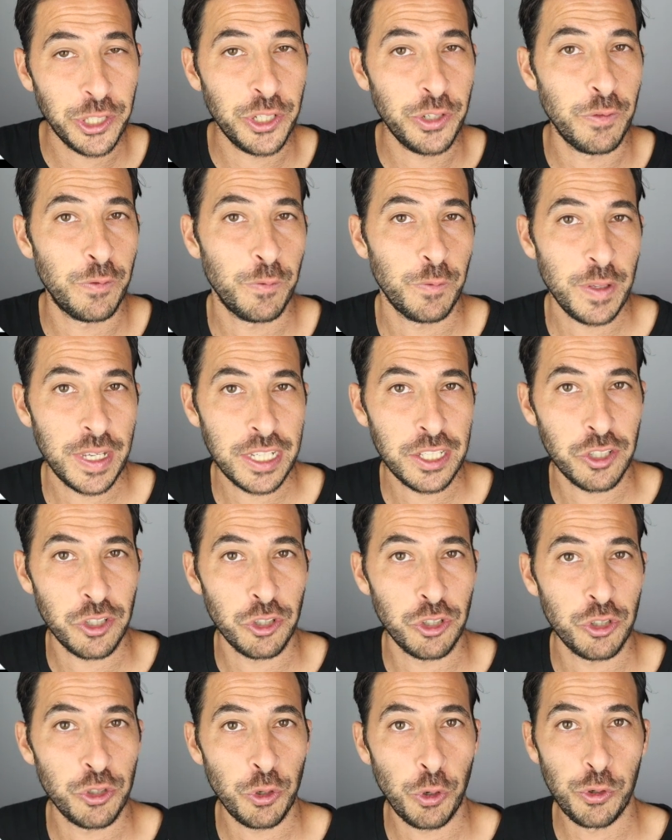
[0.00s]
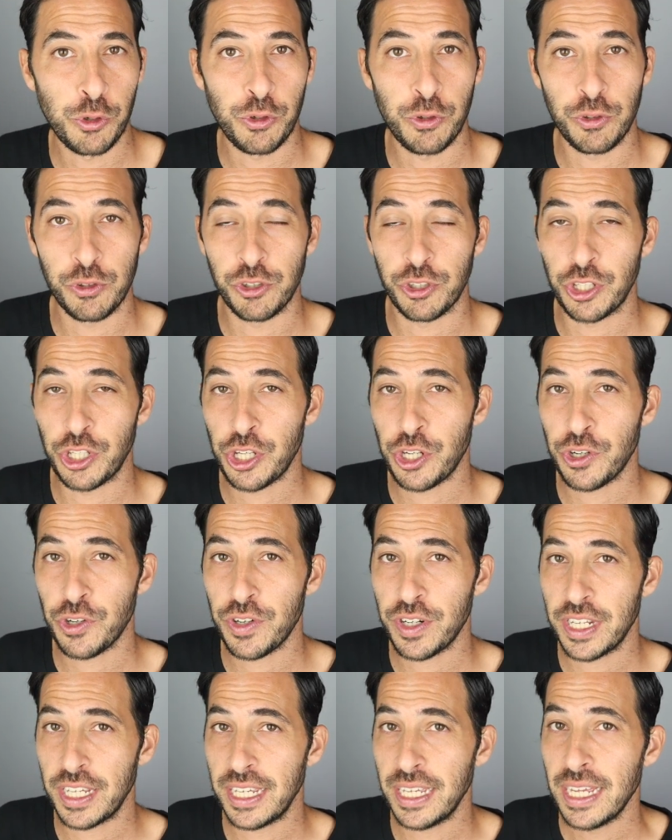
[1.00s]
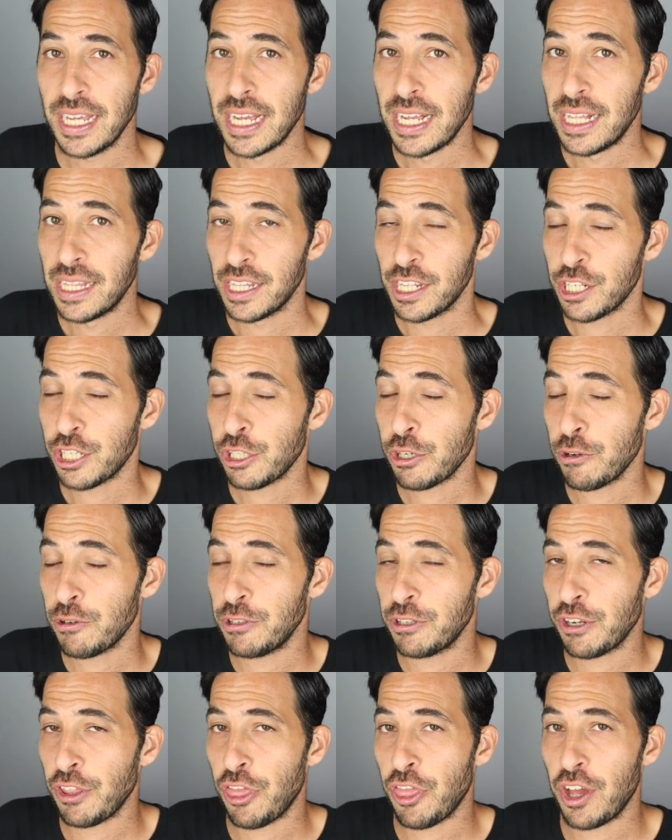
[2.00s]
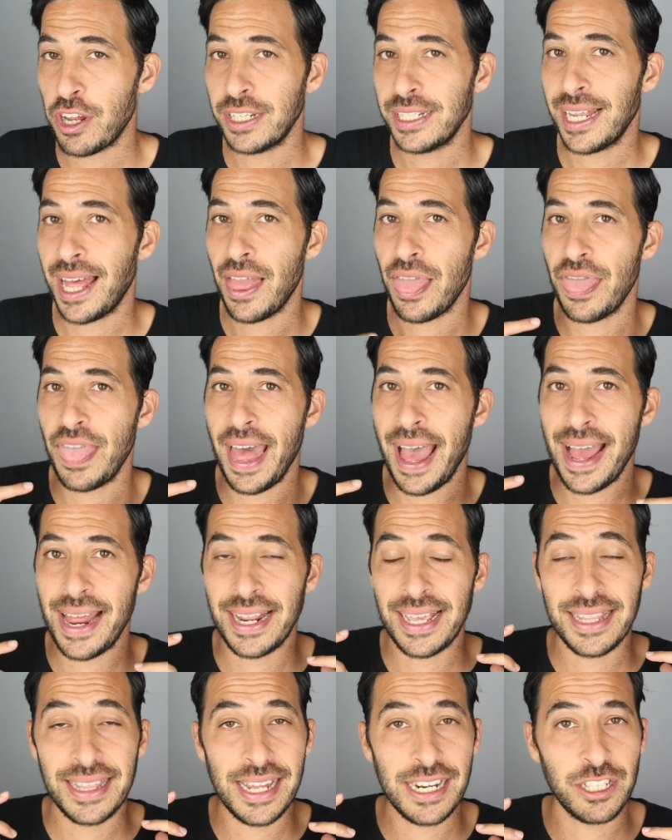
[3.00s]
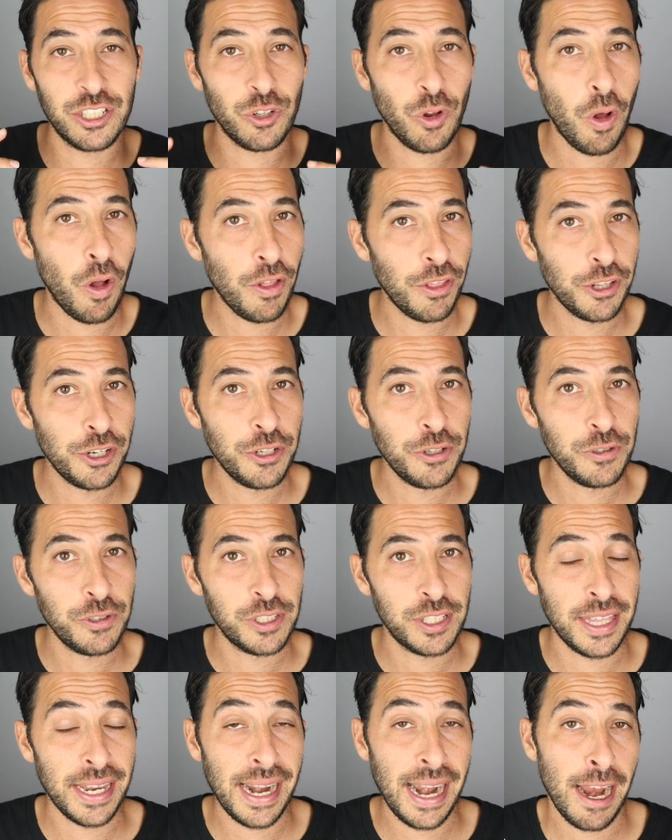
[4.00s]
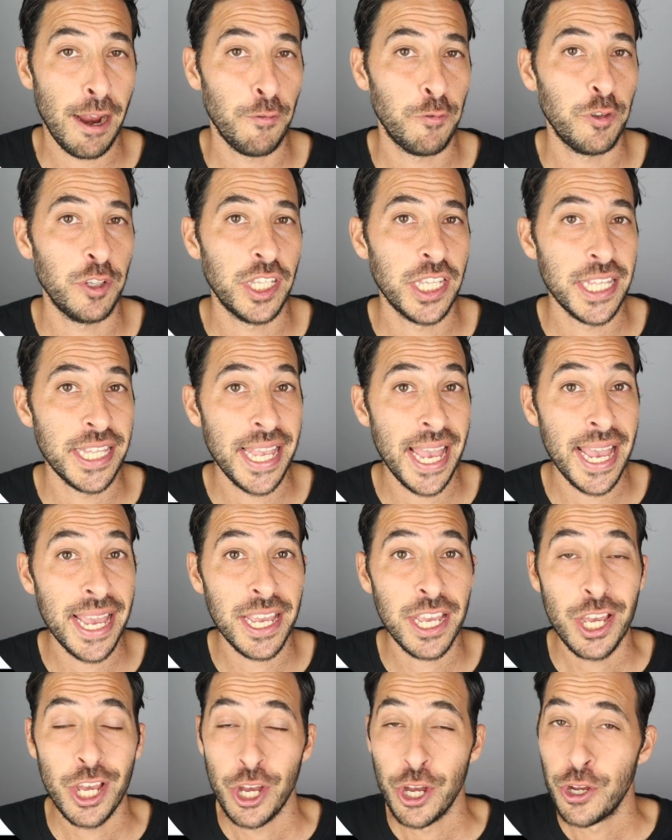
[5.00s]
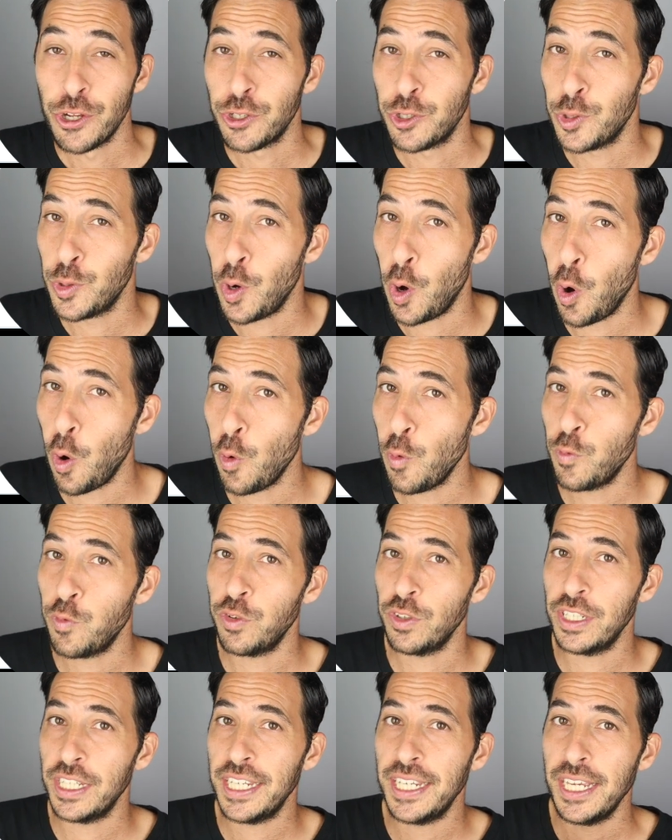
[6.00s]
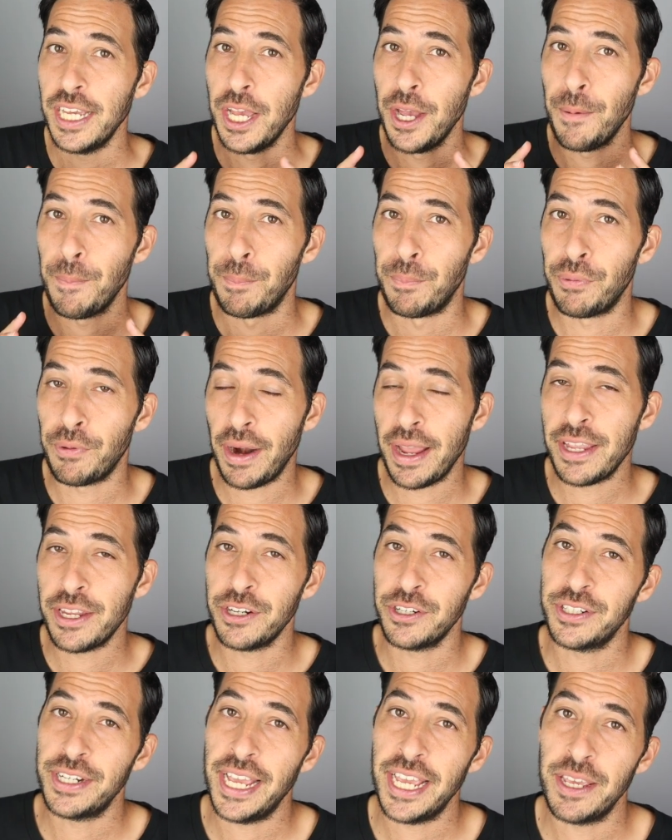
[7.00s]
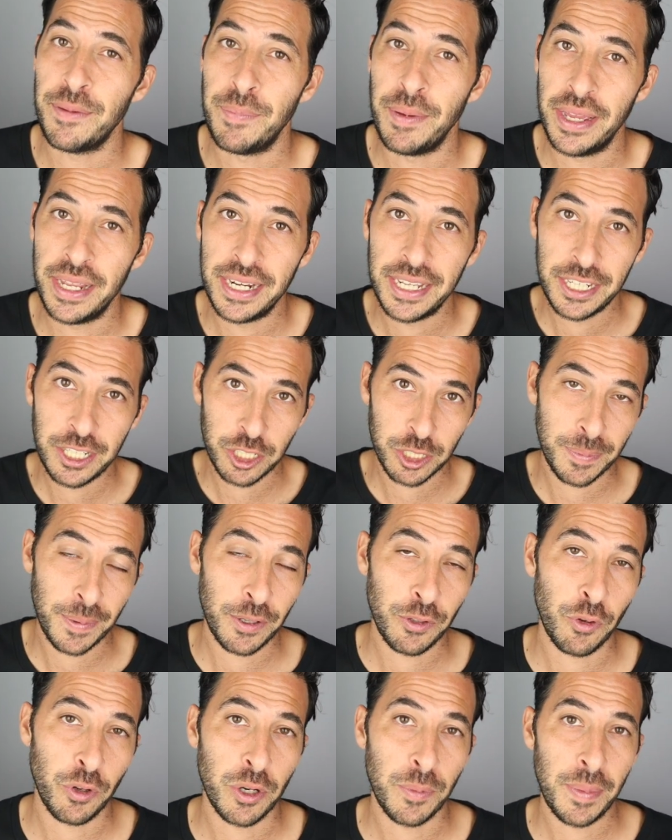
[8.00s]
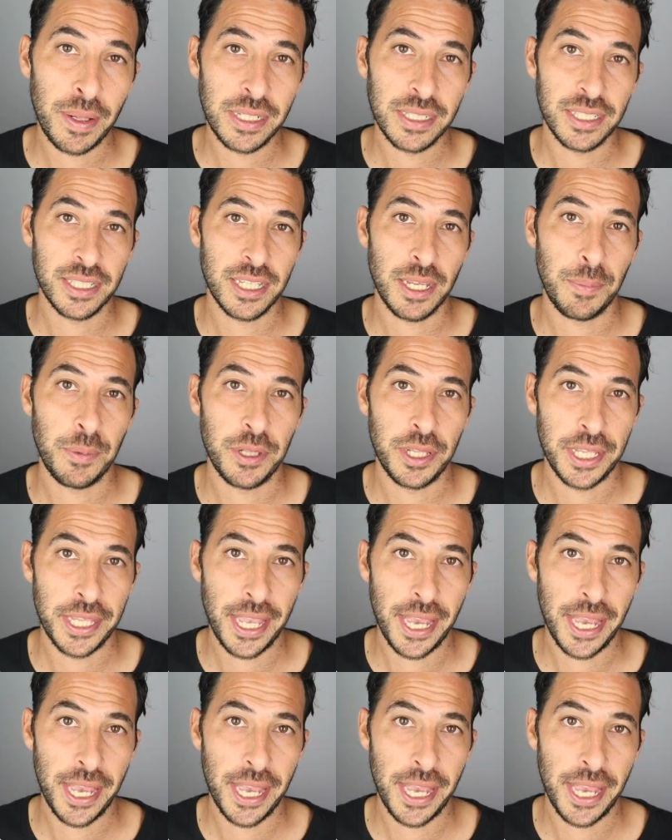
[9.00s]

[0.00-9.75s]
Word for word: to fix Social Security. Let us know your thoughts on that. And that is all the news that I have for you today to hopefully brighten your day a bit. Here's my daughter Bella's tip of the